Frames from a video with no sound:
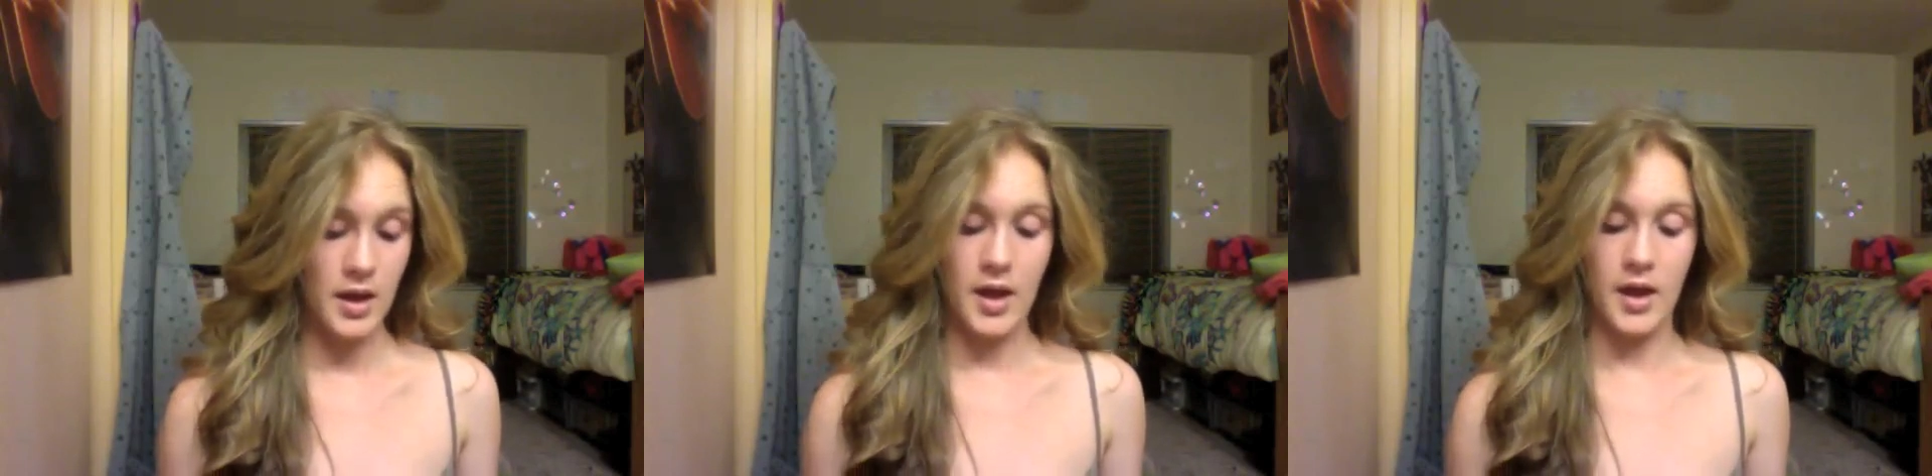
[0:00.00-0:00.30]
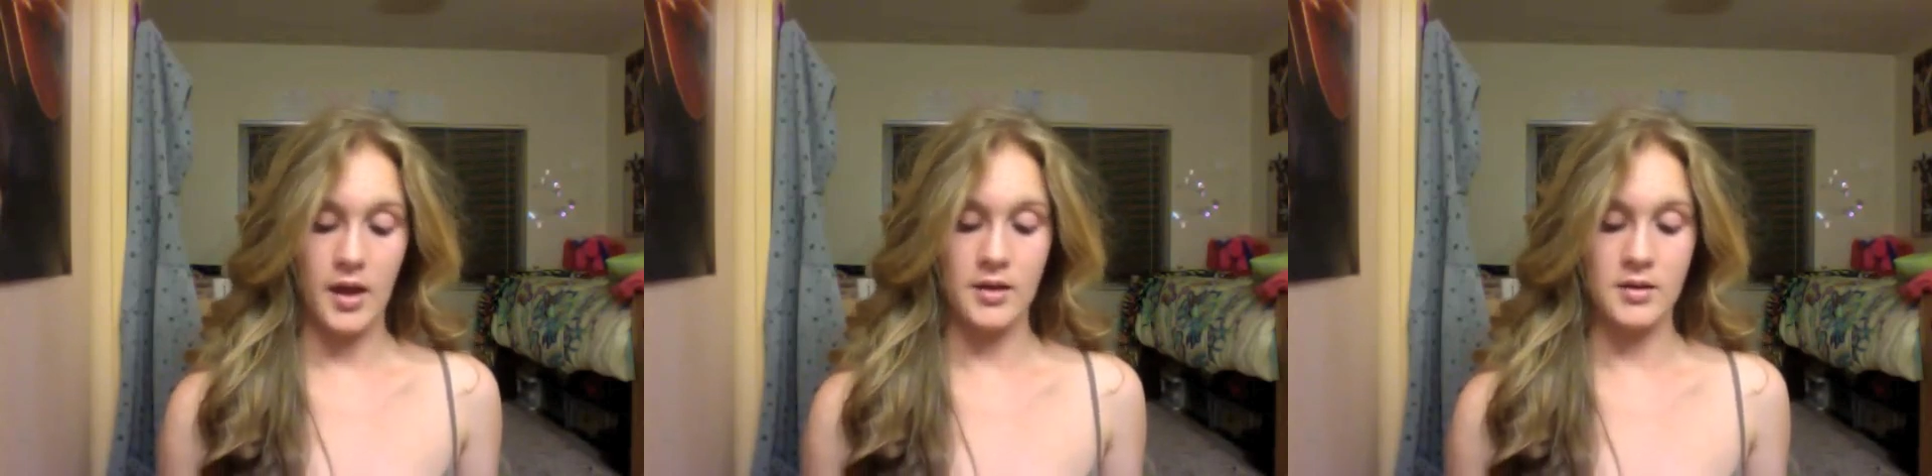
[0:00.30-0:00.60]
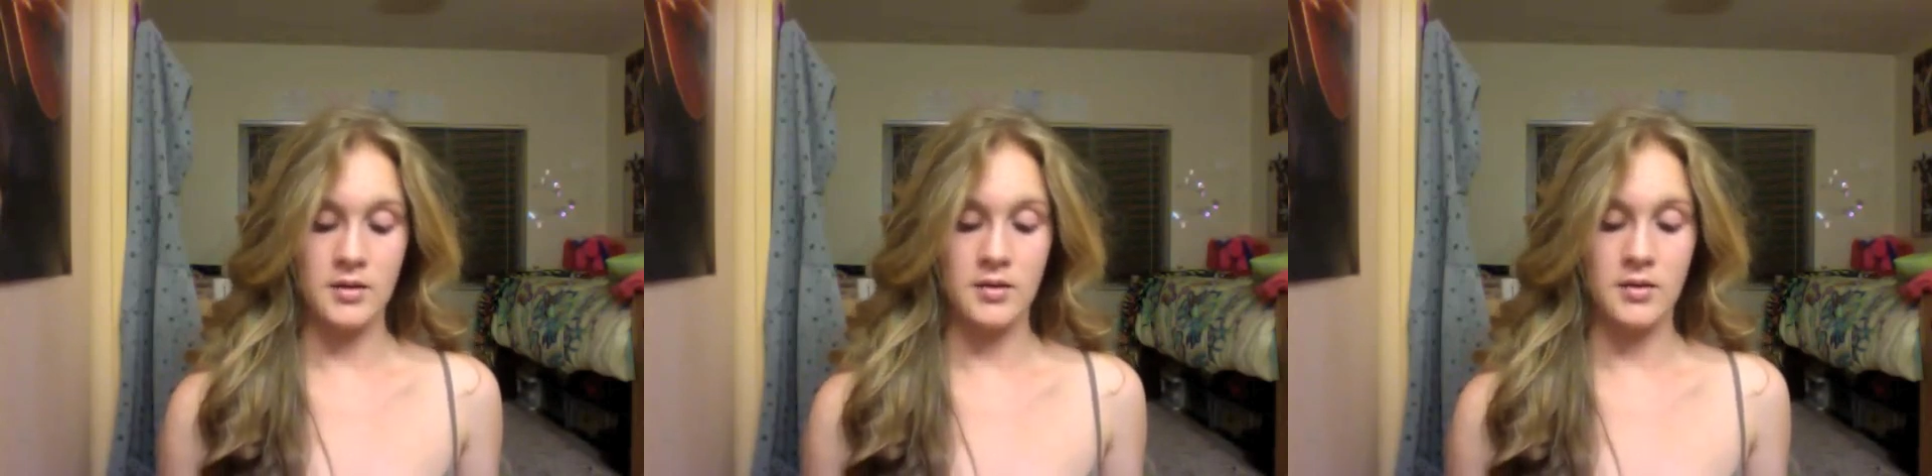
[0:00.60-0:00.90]

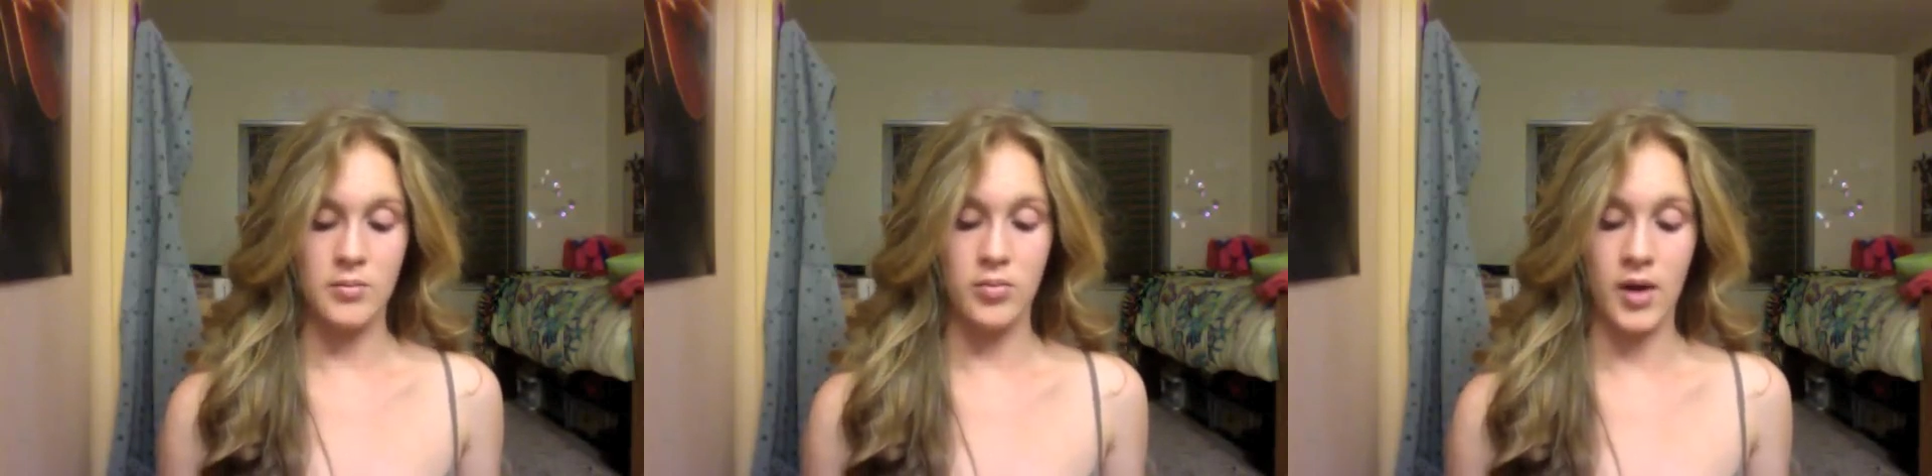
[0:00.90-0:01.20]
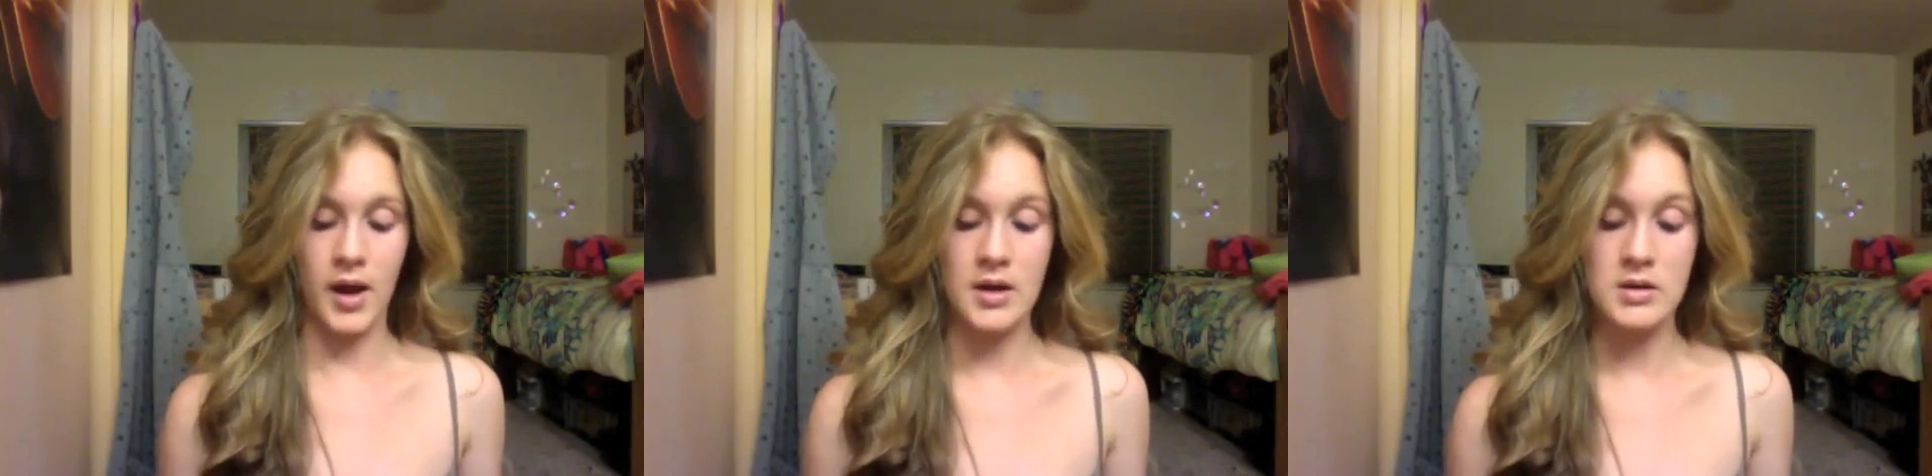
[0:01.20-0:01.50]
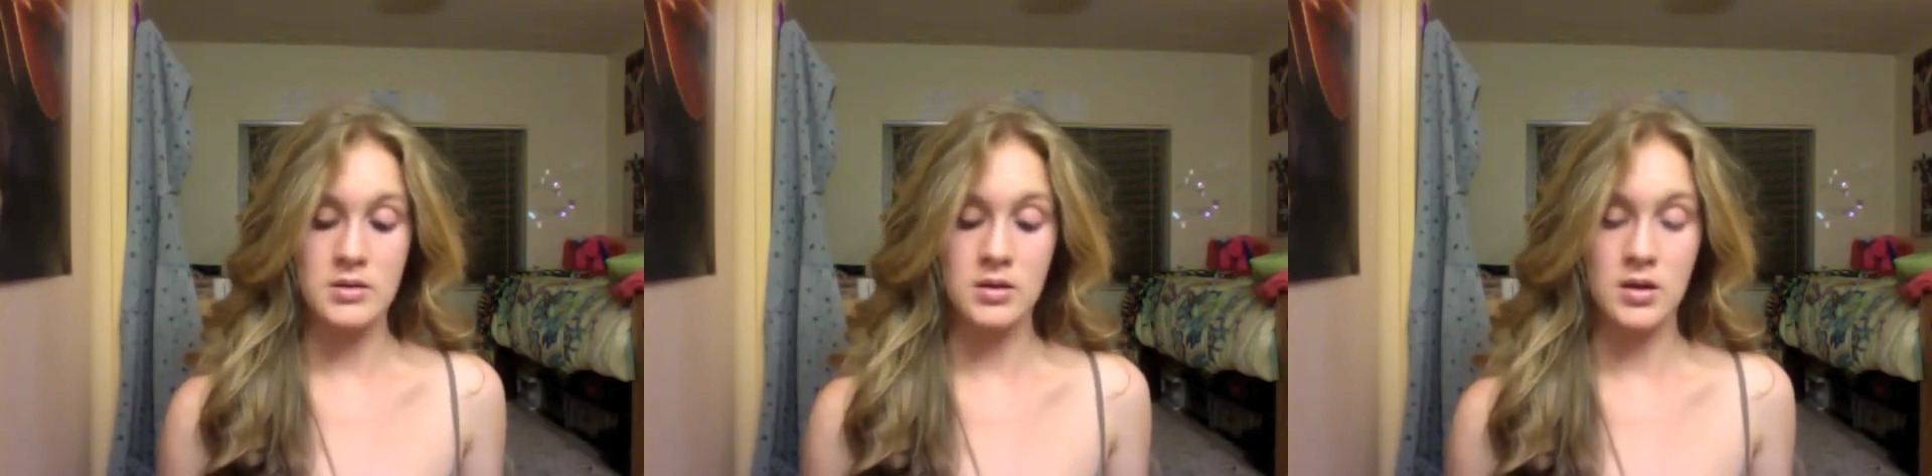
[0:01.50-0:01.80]
and
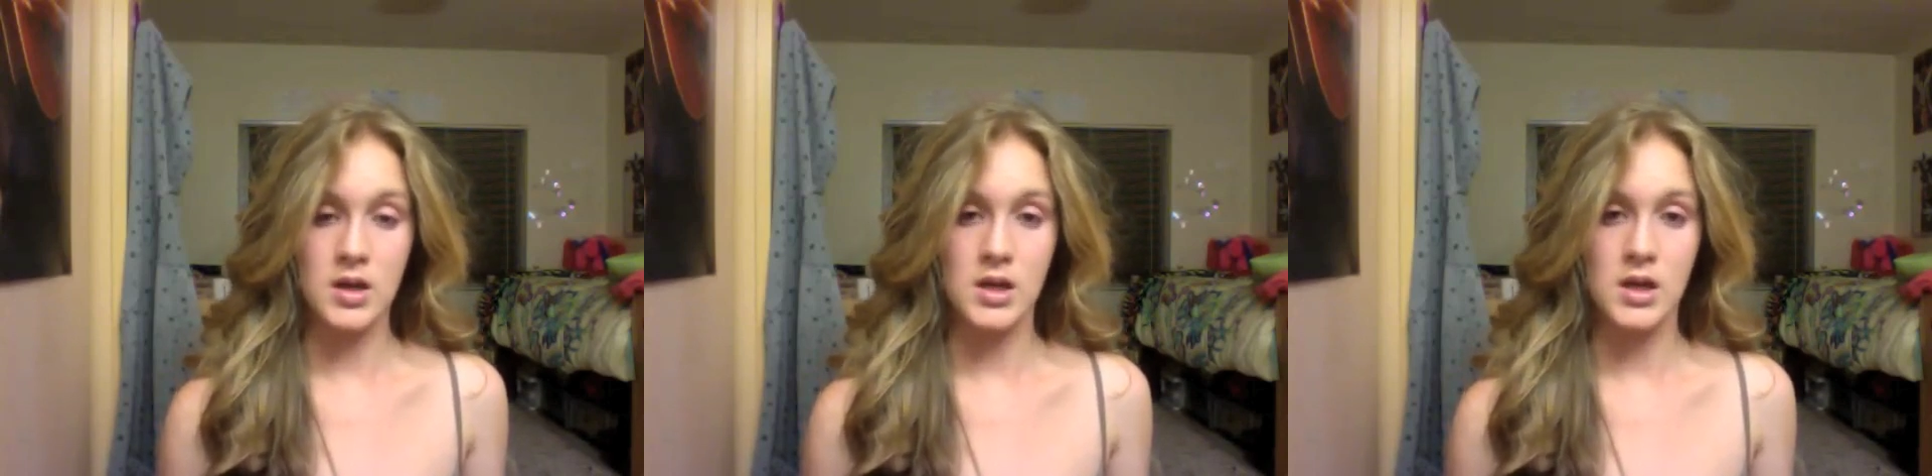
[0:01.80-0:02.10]
brown